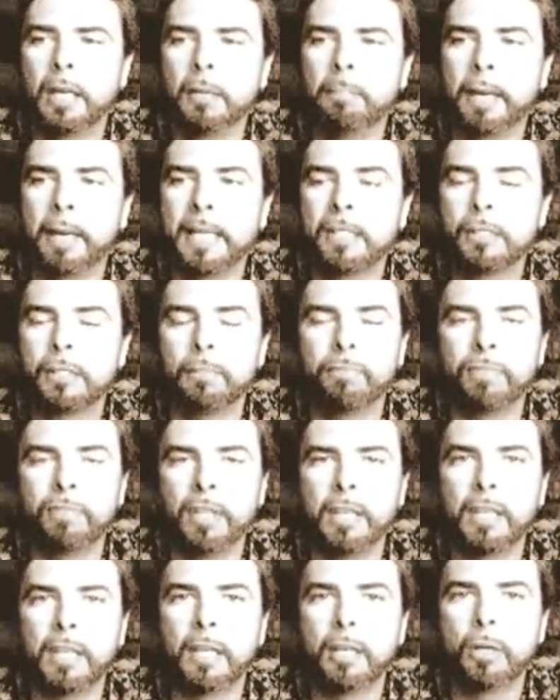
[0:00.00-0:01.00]
make some
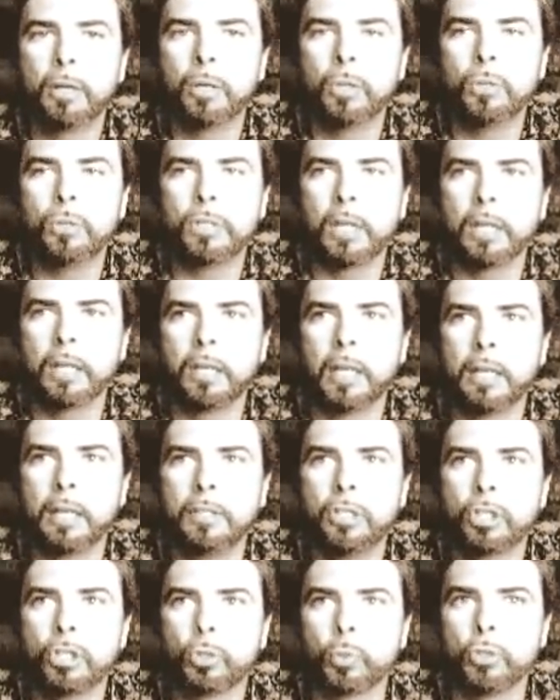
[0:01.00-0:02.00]
videos and
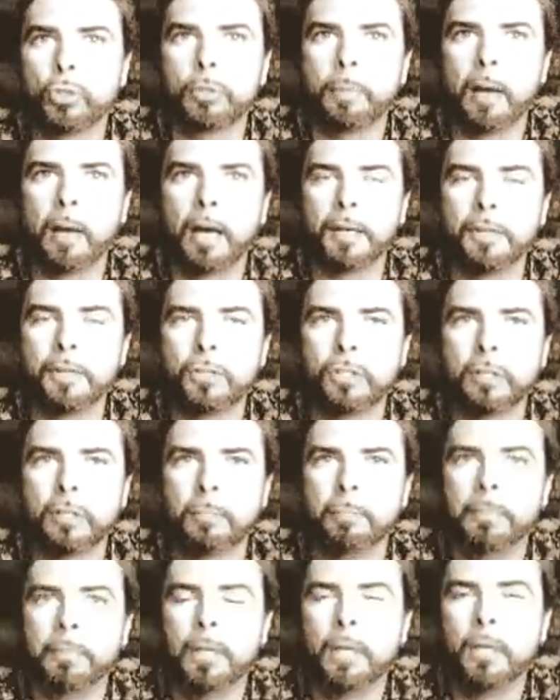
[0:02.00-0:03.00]
just respond to
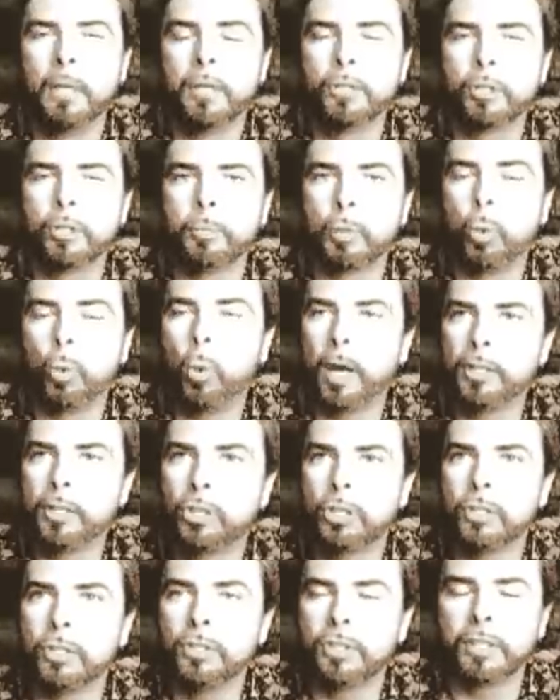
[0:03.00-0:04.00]
some
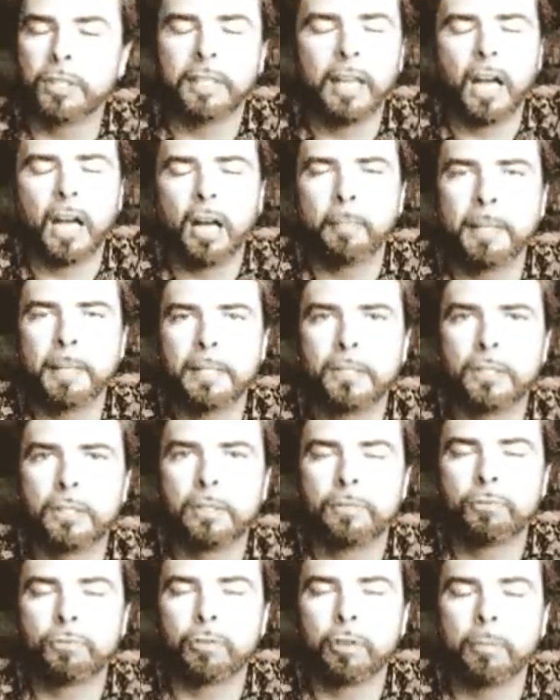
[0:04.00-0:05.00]
questions and comments
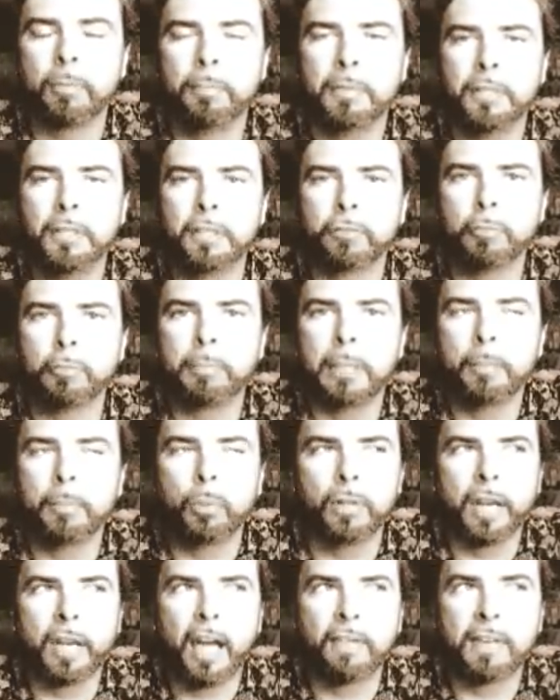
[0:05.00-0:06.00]
from different
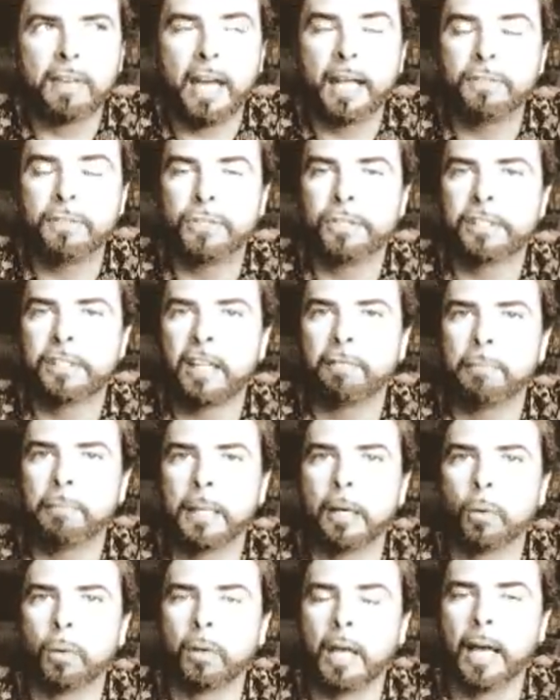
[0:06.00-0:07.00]
people that I've had since I've
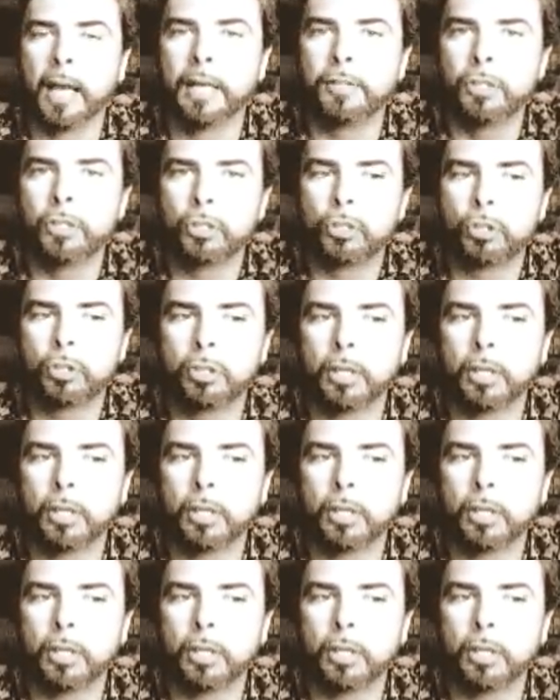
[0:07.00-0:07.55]
been online, just,